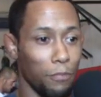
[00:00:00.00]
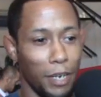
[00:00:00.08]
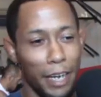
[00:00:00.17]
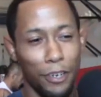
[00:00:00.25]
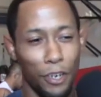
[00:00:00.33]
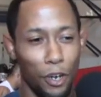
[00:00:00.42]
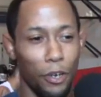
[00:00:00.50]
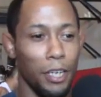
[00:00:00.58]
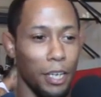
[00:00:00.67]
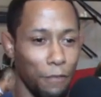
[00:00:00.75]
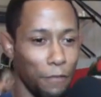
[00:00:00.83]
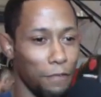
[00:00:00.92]
But I know
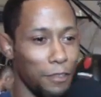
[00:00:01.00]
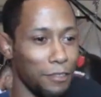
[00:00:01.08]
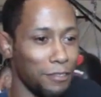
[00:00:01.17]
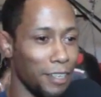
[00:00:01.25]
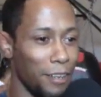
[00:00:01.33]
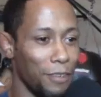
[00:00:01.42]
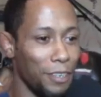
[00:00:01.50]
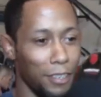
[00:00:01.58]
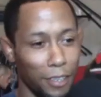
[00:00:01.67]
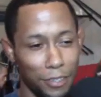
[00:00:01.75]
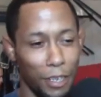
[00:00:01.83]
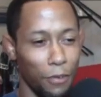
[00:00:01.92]
he has fifteen and seven. He
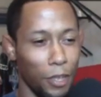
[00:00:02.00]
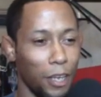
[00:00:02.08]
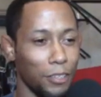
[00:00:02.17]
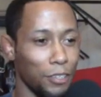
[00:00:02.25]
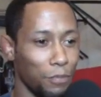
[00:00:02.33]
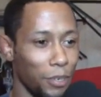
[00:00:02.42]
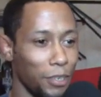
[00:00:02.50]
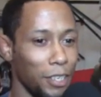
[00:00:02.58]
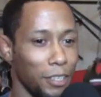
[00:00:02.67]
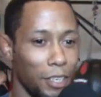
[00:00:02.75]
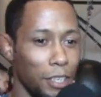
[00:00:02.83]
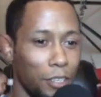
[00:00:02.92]
has seven losses, but he
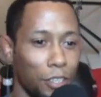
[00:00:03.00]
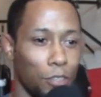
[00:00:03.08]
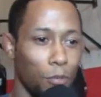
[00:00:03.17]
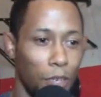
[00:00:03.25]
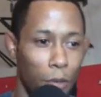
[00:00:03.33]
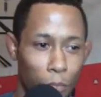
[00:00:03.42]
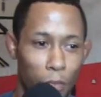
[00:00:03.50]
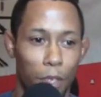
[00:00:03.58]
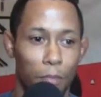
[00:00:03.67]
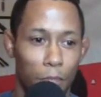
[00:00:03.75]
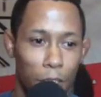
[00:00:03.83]
he just don't want to admit.